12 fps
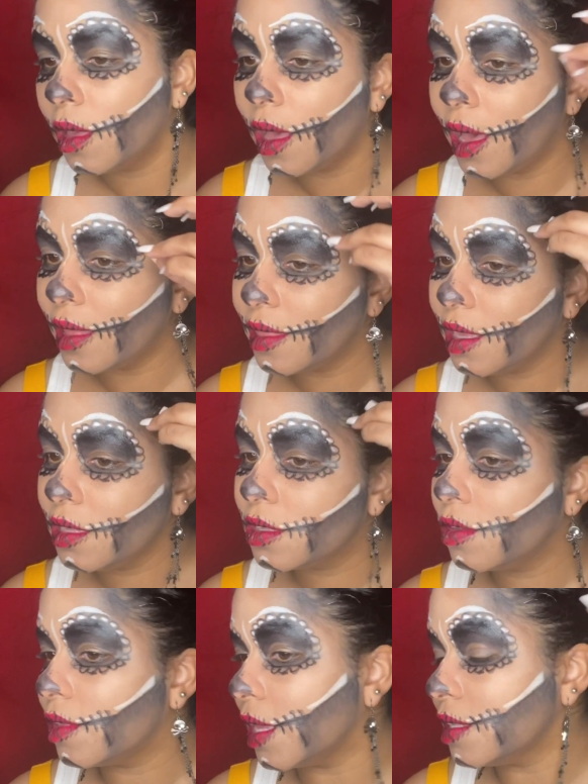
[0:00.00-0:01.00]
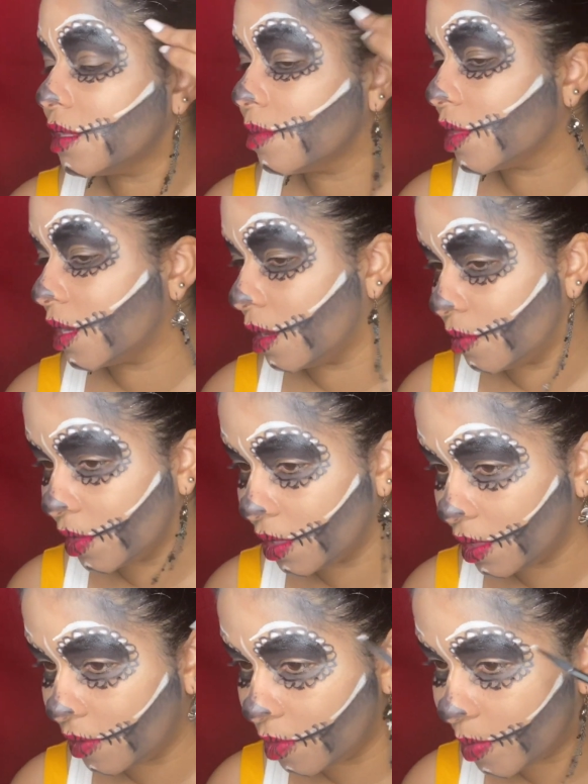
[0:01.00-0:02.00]
I think too, that's something I really
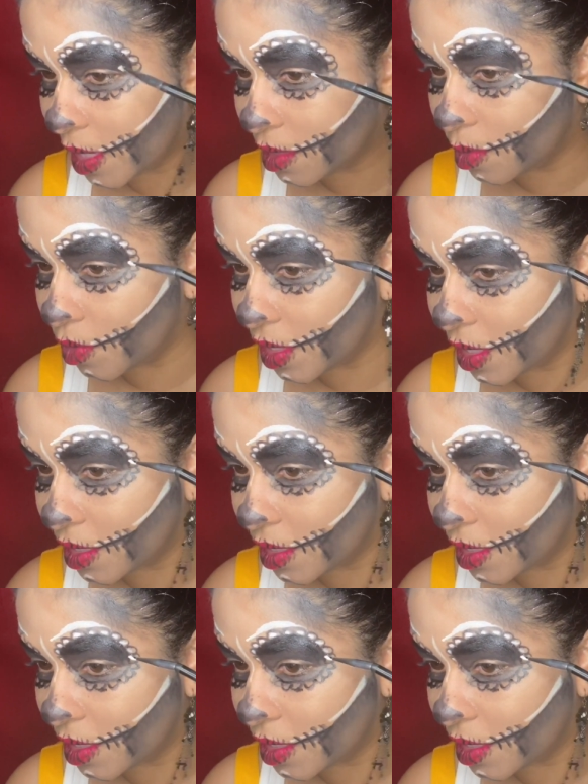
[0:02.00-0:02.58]
love about them when they're